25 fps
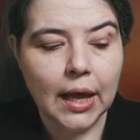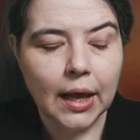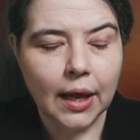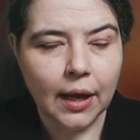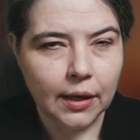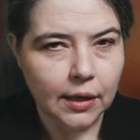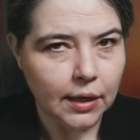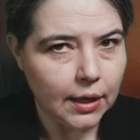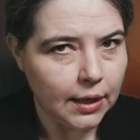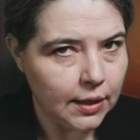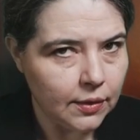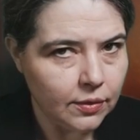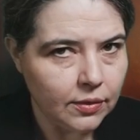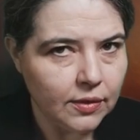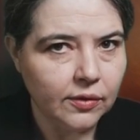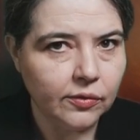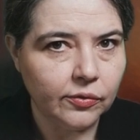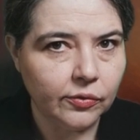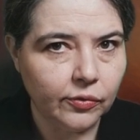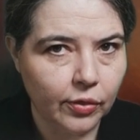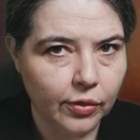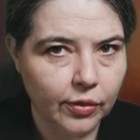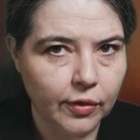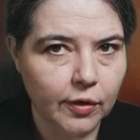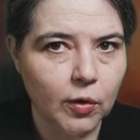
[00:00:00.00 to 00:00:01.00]
And in
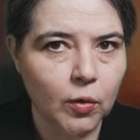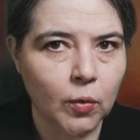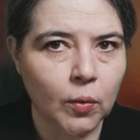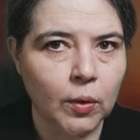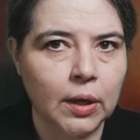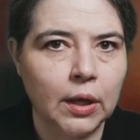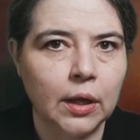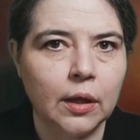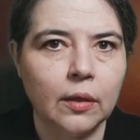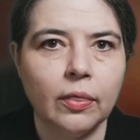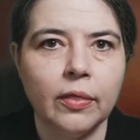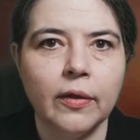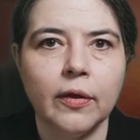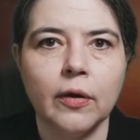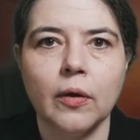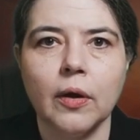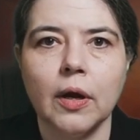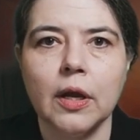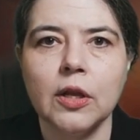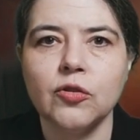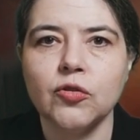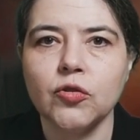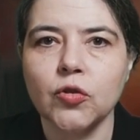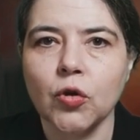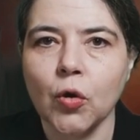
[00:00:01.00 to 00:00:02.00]
this theory, their
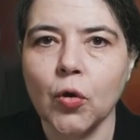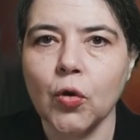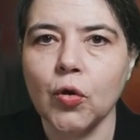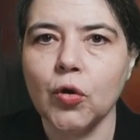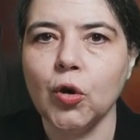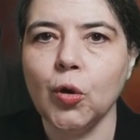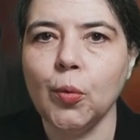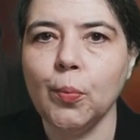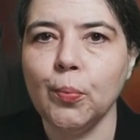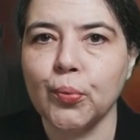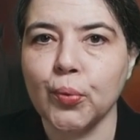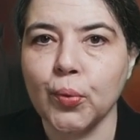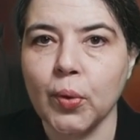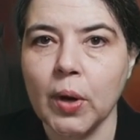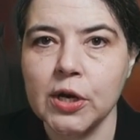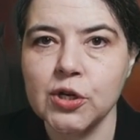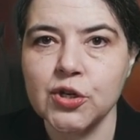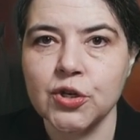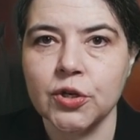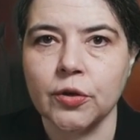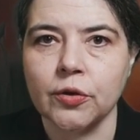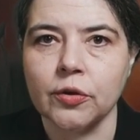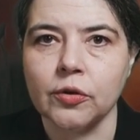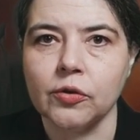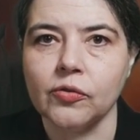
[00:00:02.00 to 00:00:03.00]
internal
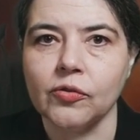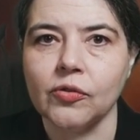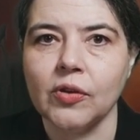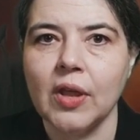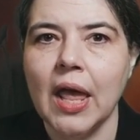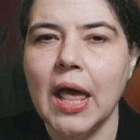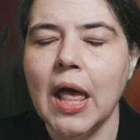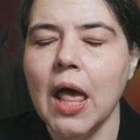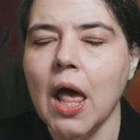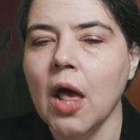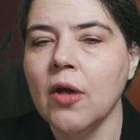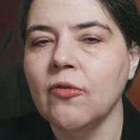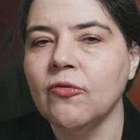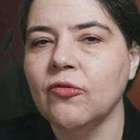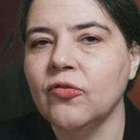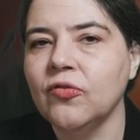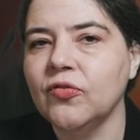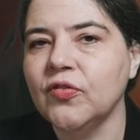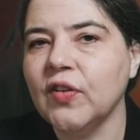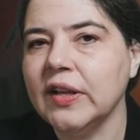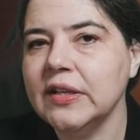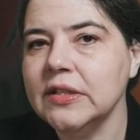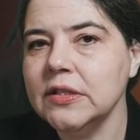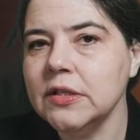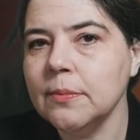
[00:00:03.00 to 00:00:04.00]
pressures
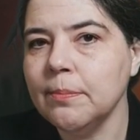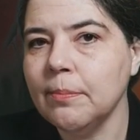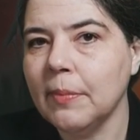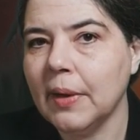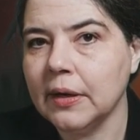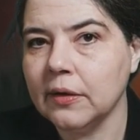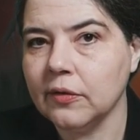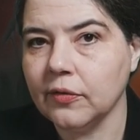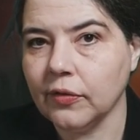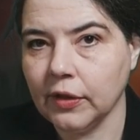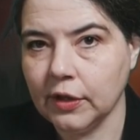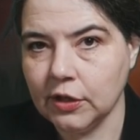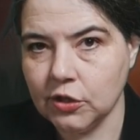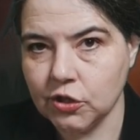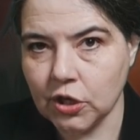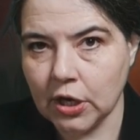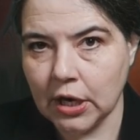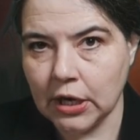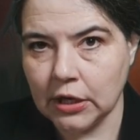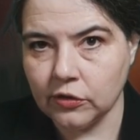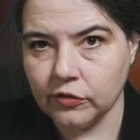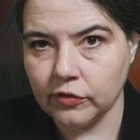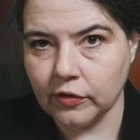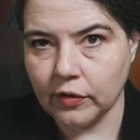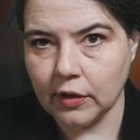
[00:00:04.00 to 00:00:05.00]
fundamentally
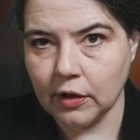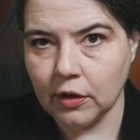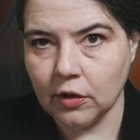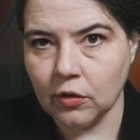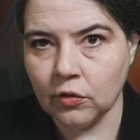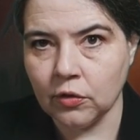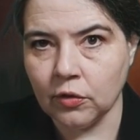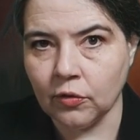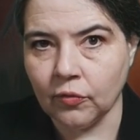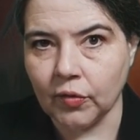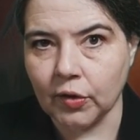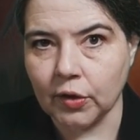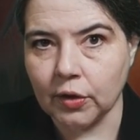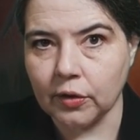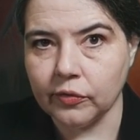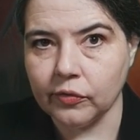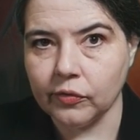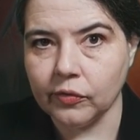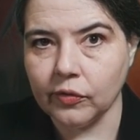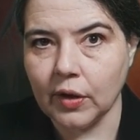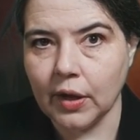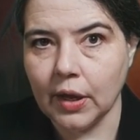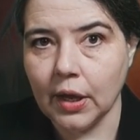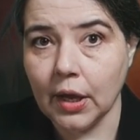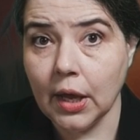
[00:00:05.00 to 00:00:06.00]
changed the
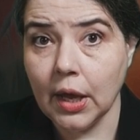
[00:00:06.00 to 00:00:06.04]
universe,